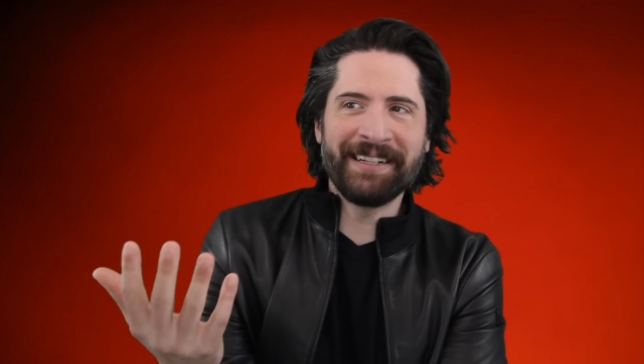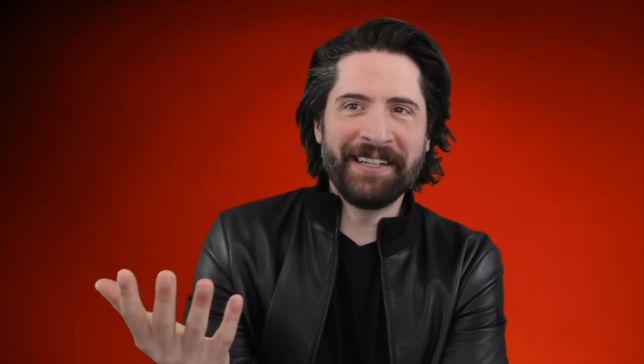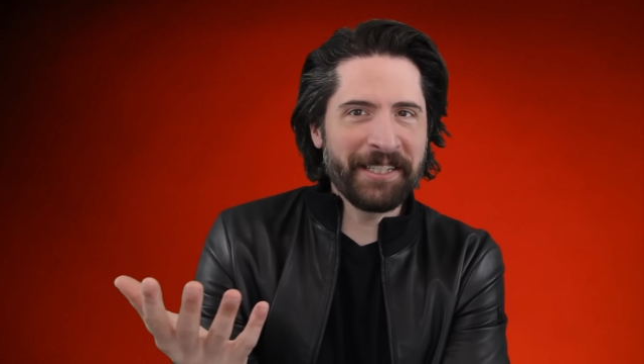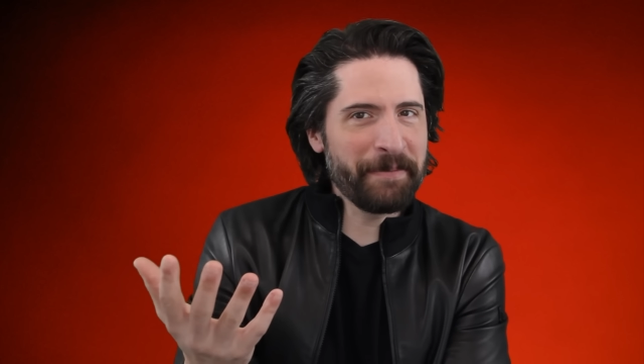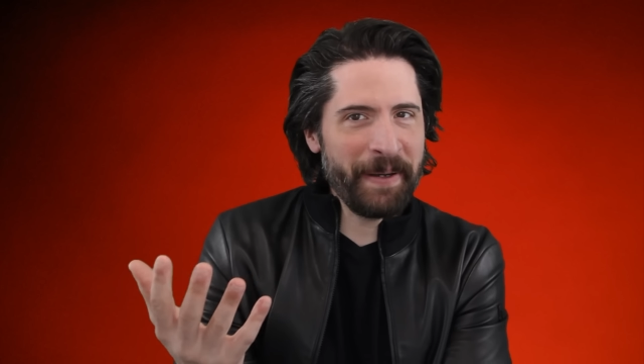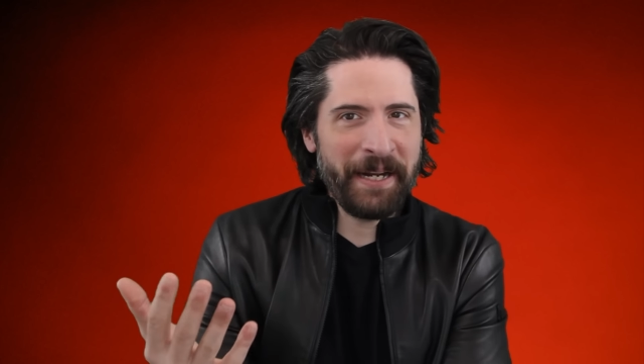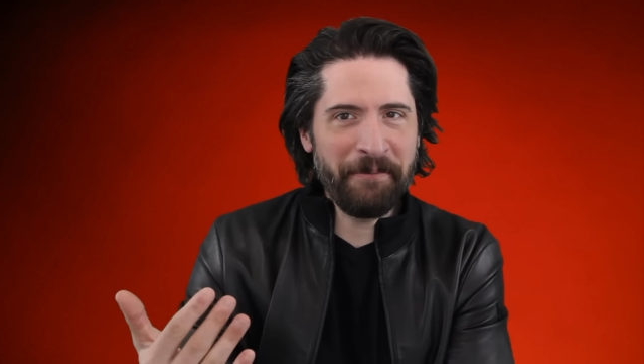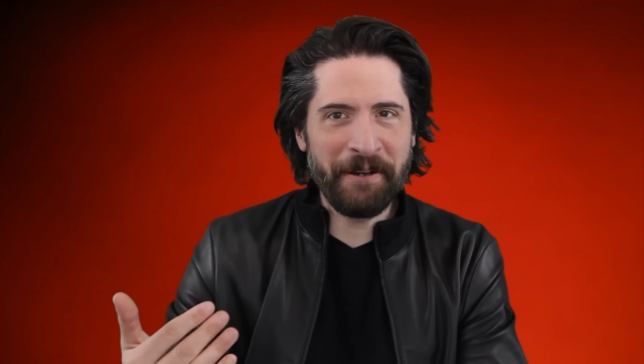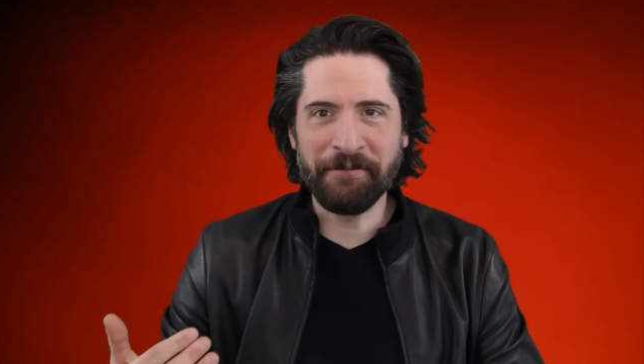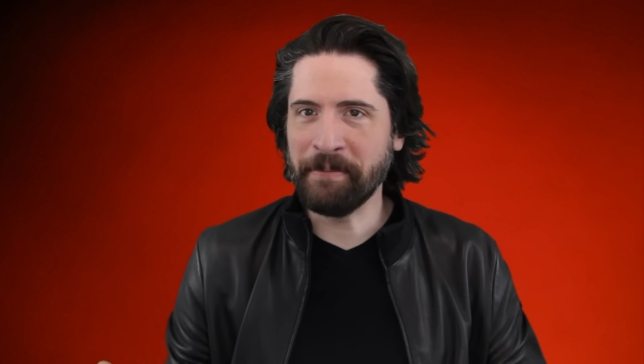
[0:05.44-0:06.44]

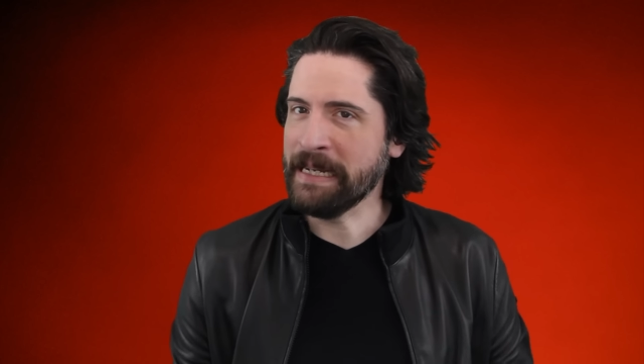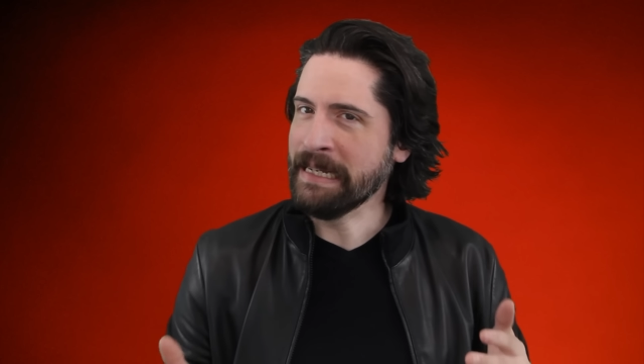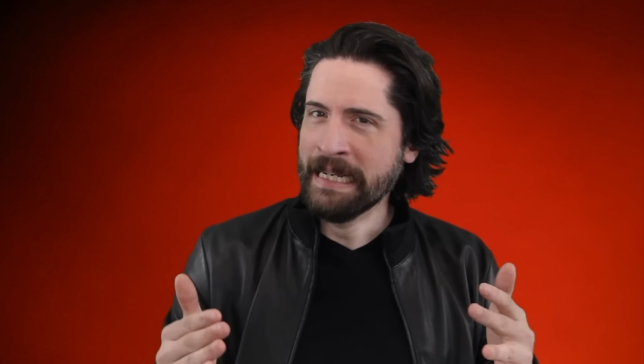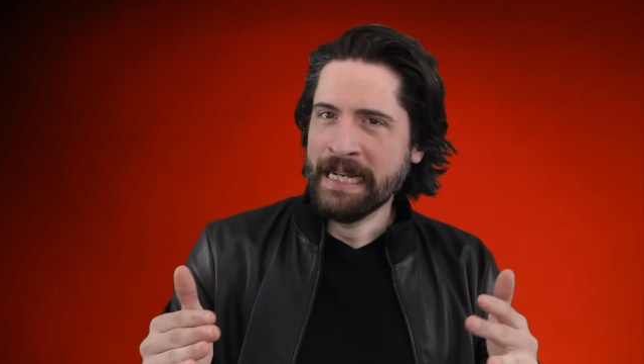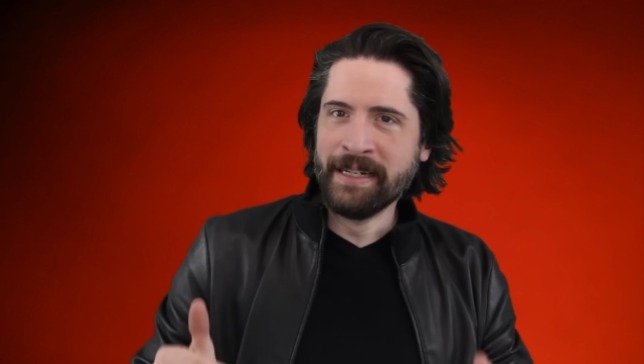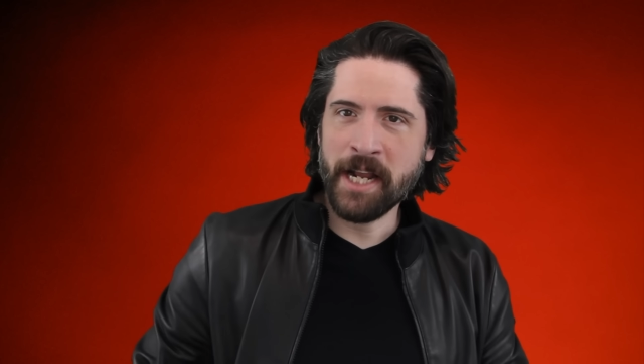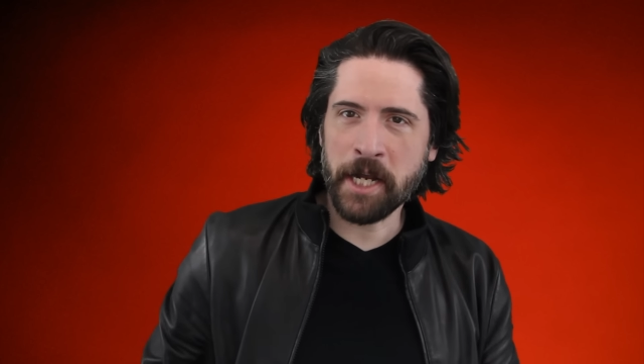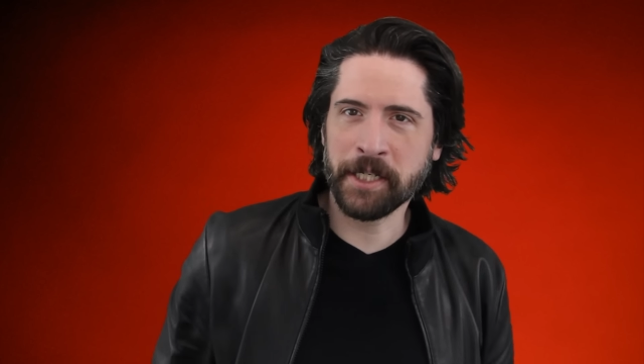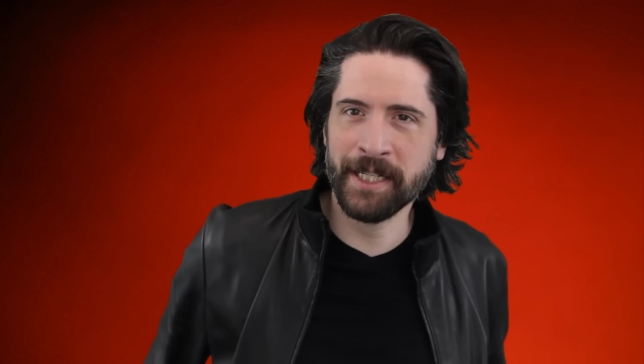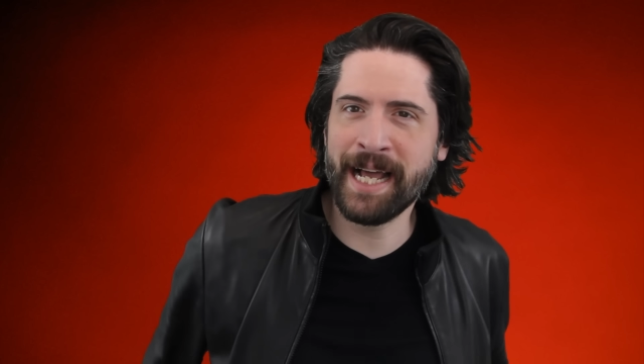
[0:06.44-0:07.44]
anticipated one for me,
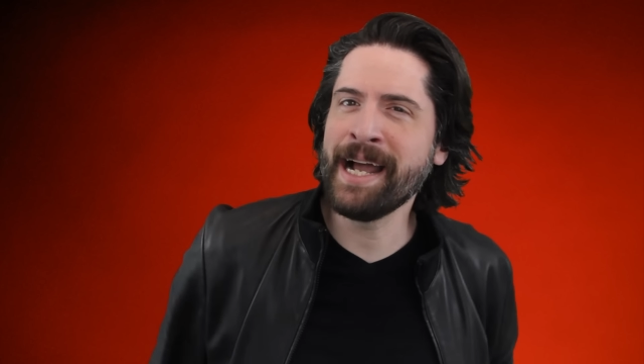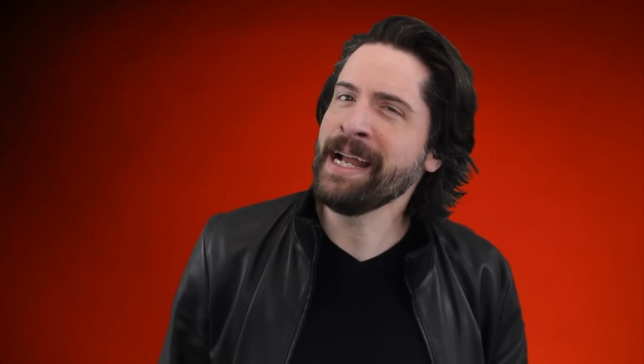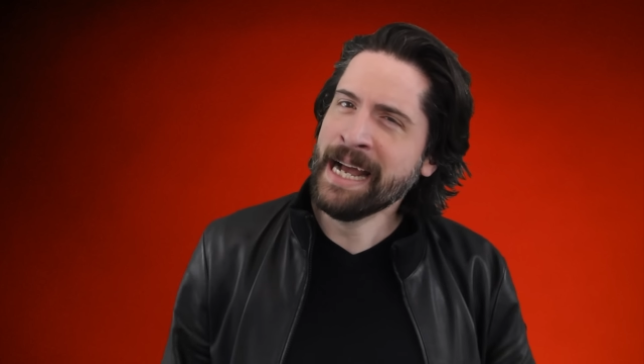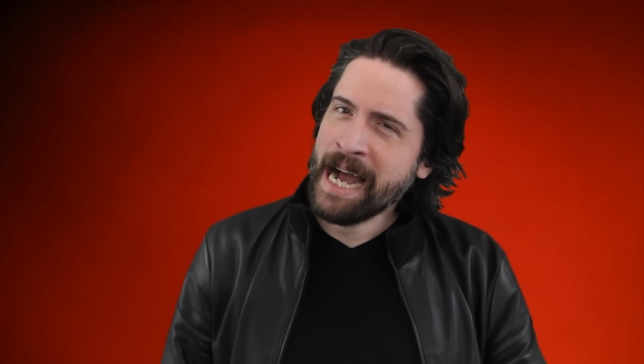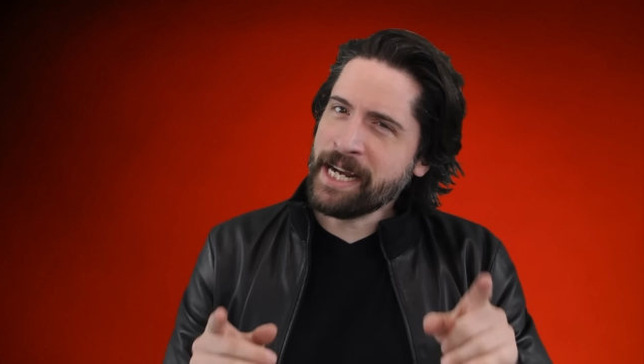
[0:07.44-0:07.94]
not gonna lie.